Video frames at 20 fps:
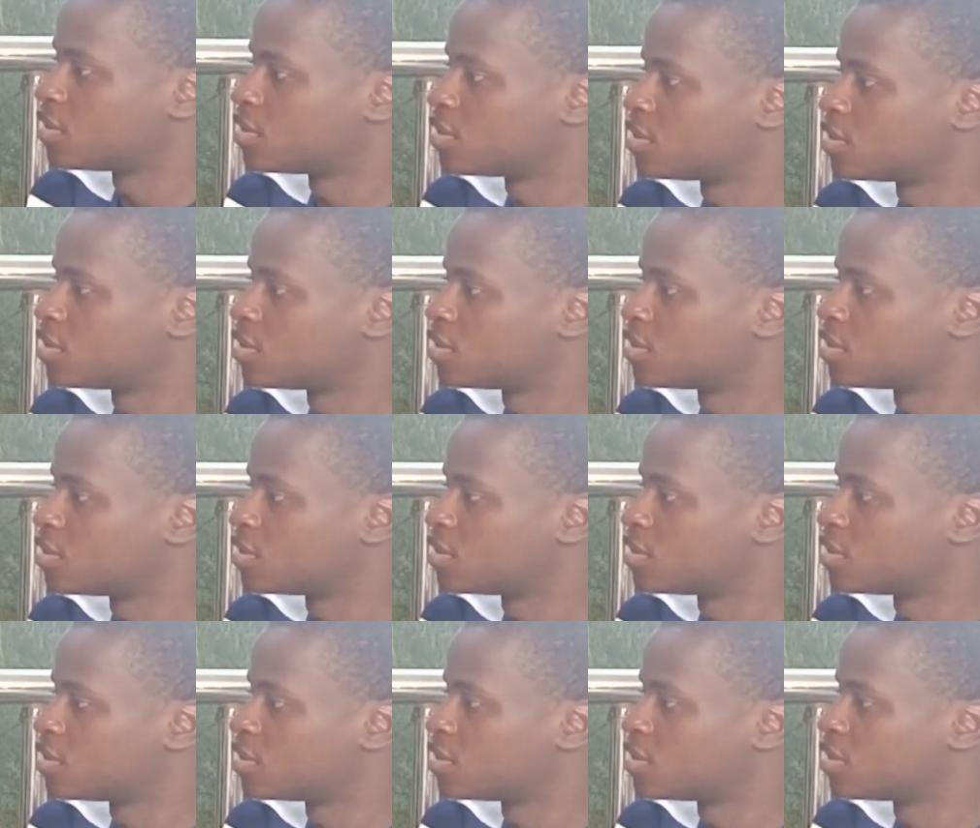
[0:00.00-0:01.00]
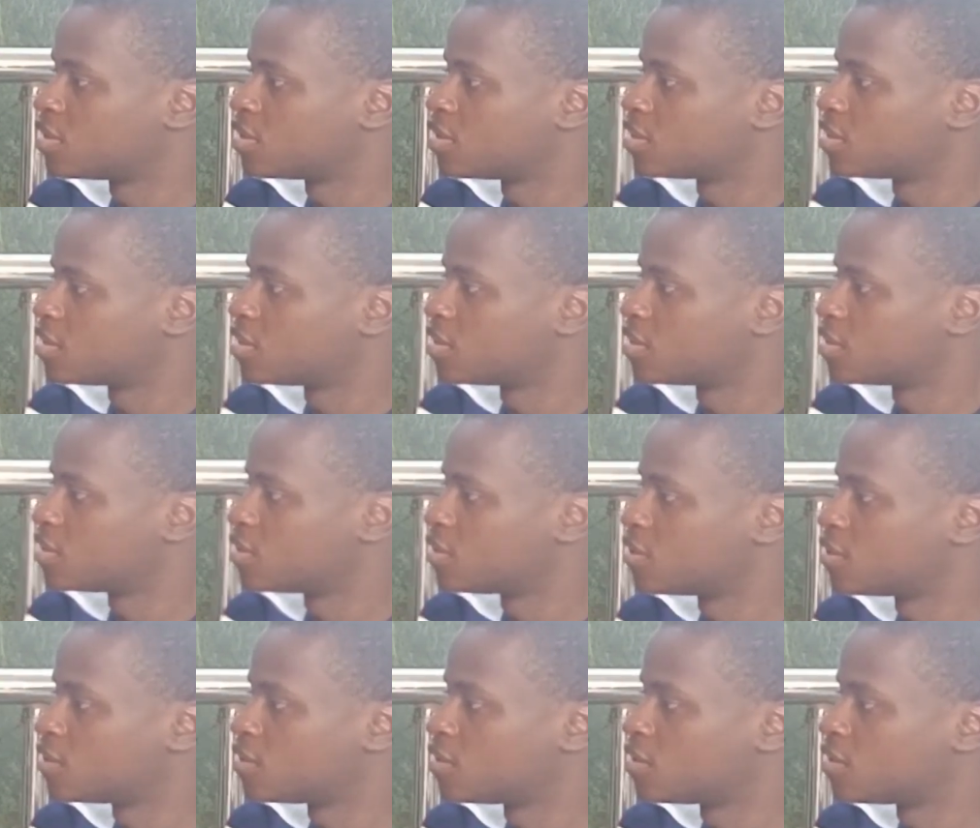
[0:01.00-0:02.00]

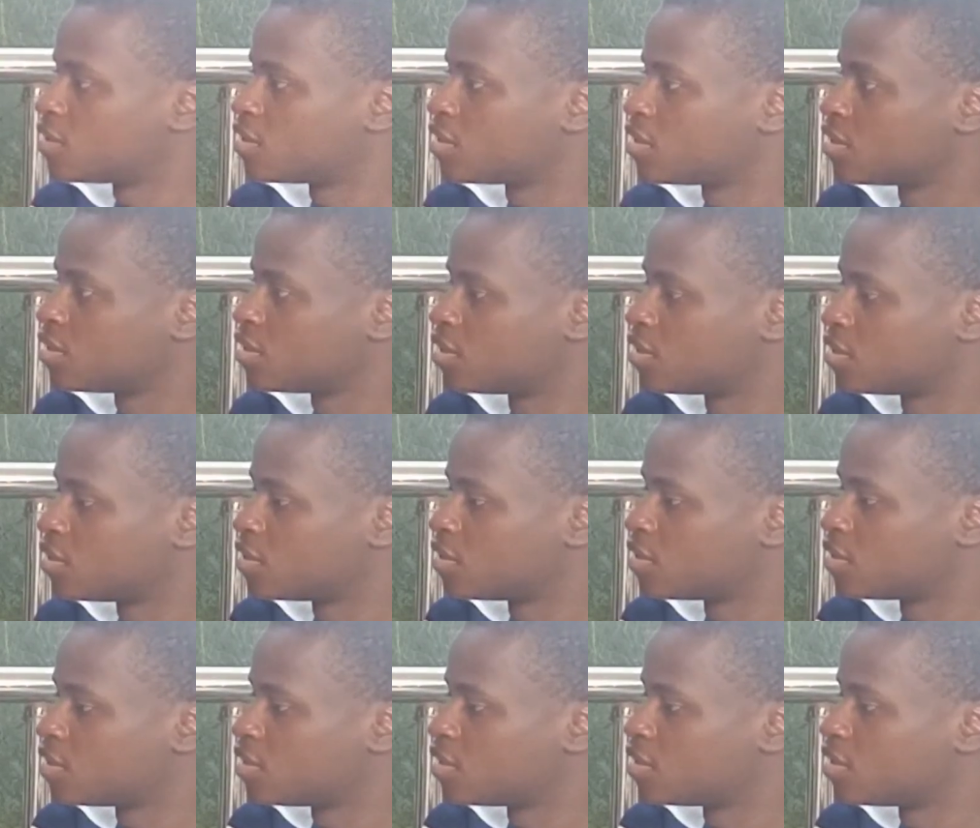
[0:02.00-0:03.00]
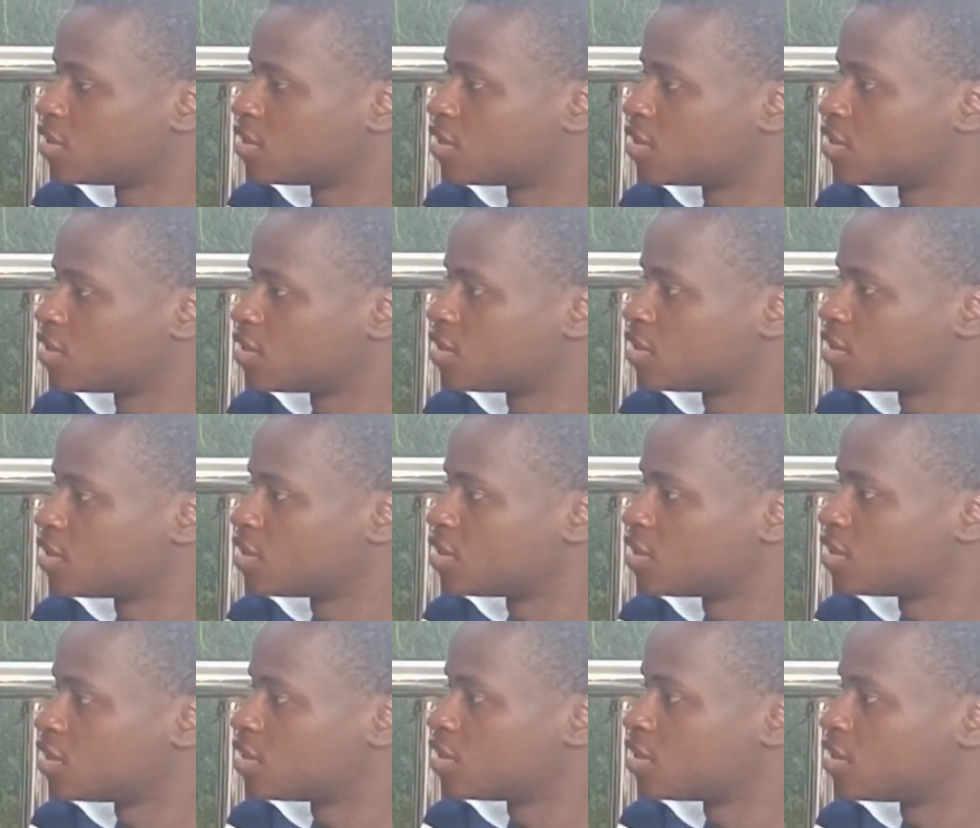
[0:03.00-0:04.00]

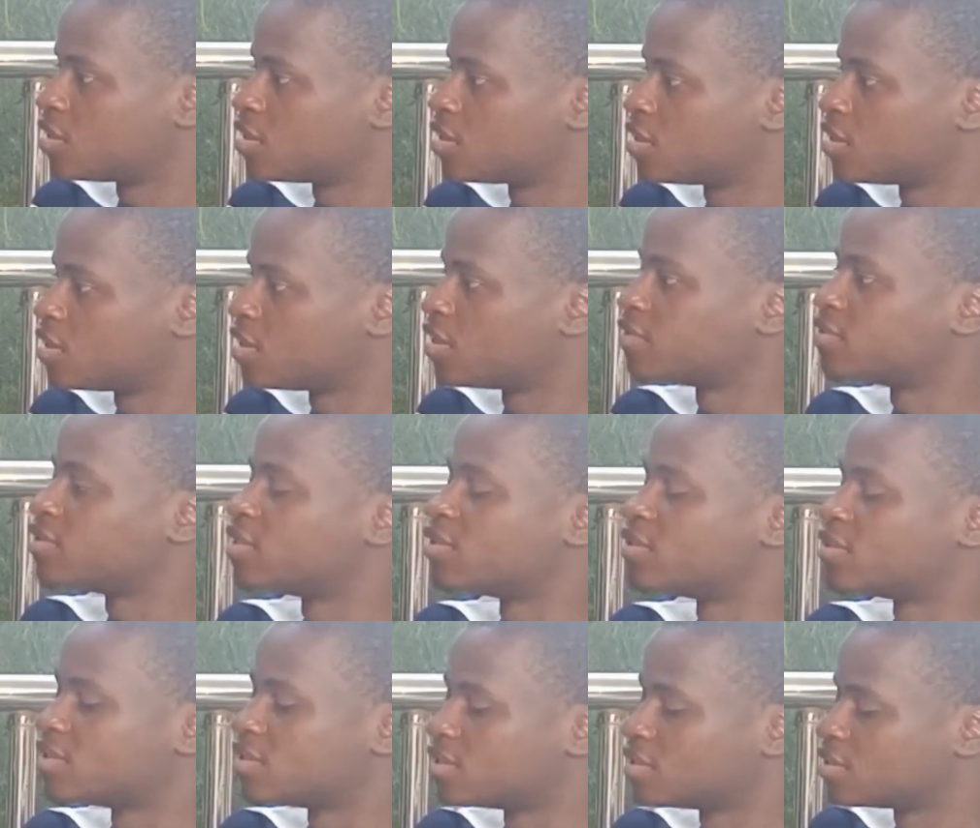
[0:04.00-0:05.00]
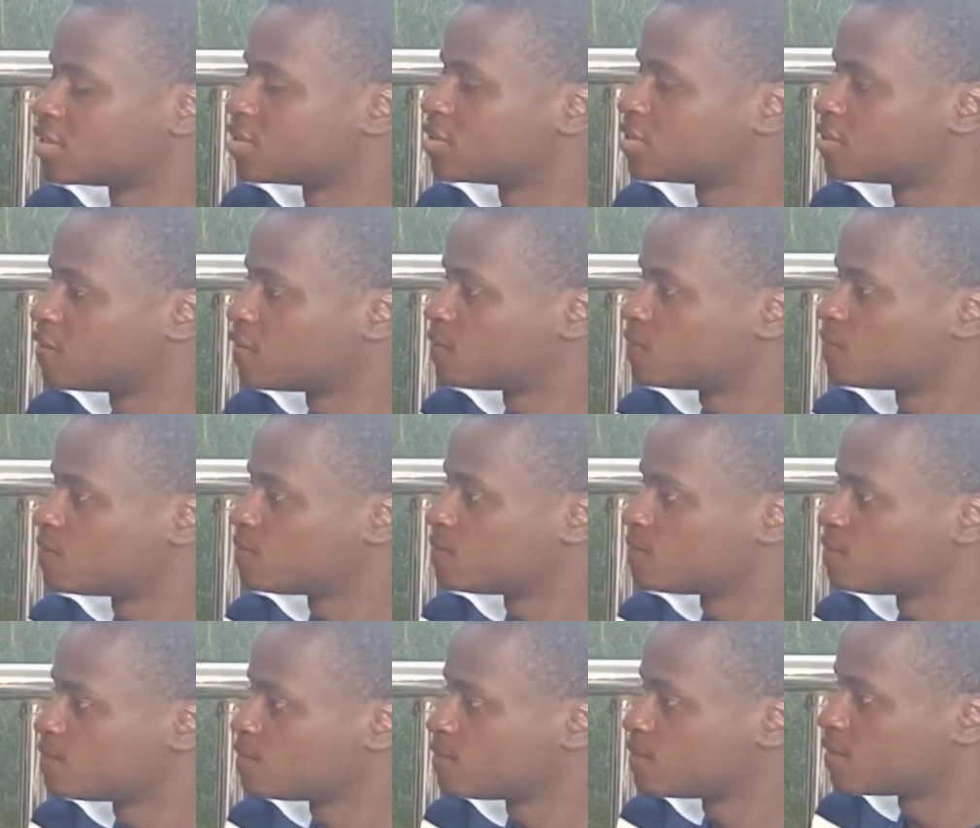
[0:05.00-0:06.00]

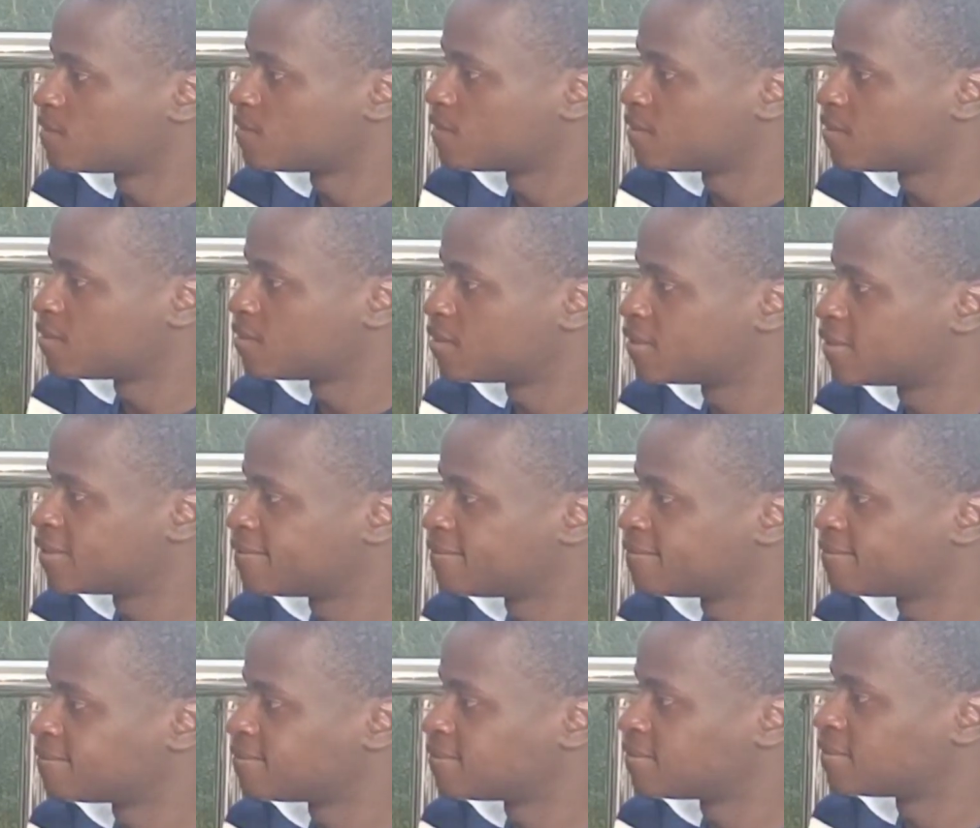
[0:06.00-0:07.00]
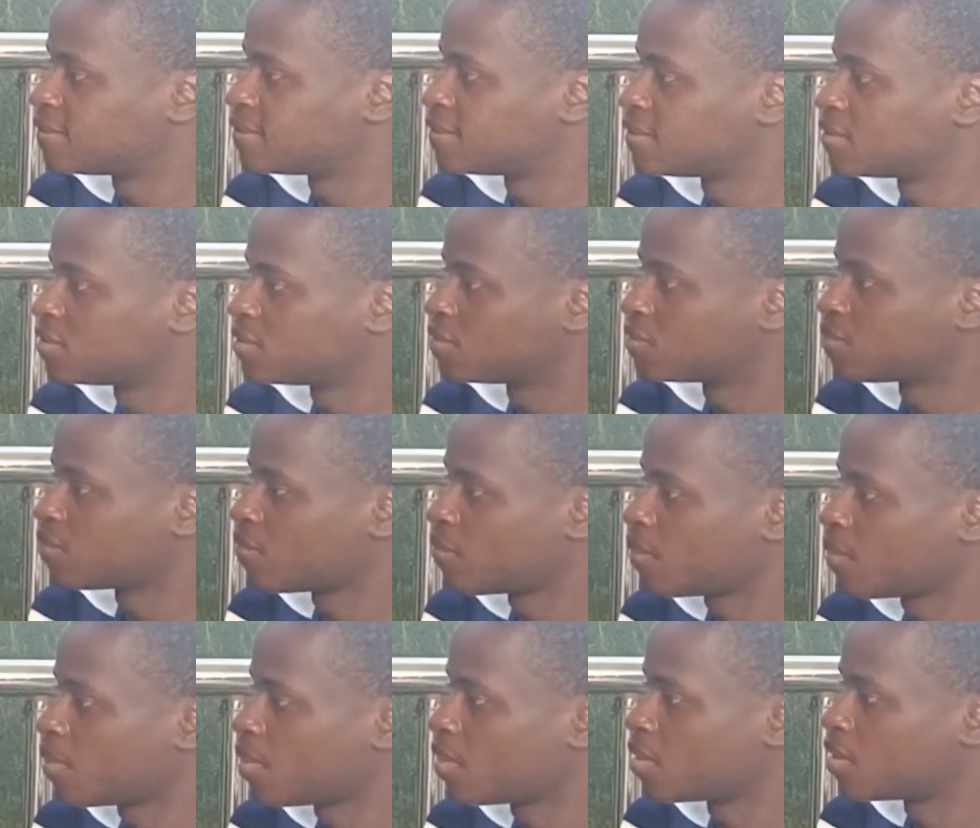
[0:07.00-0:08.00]
The person shown says nothing.